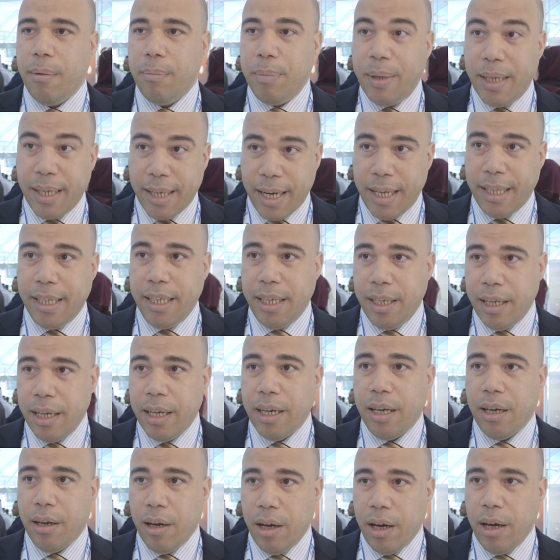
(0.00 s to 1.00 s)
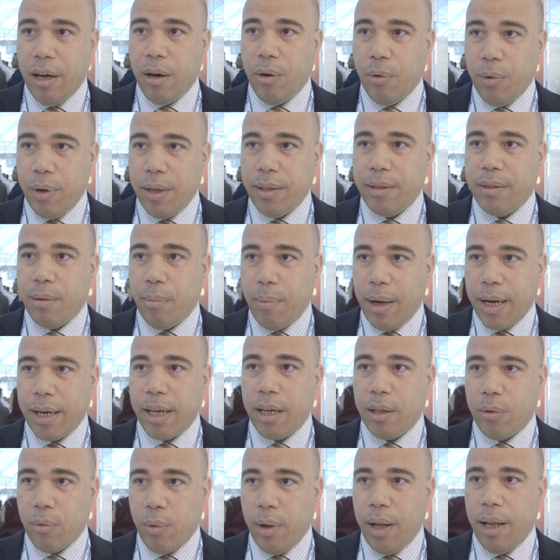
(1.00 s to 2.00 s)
be ready when the market